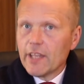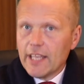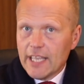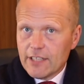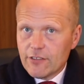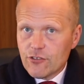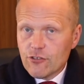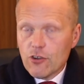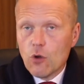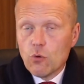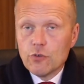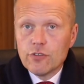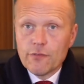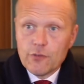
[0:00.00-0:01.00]
It
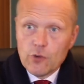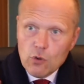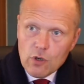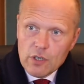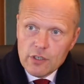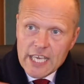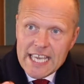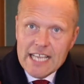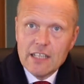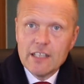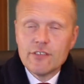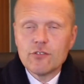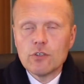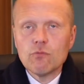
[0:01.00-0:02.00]
shows if your
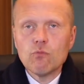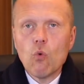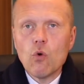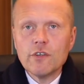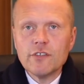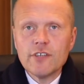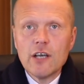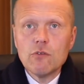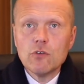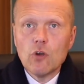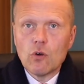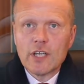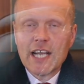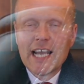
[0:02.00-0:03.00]
heel is sort of worn down on an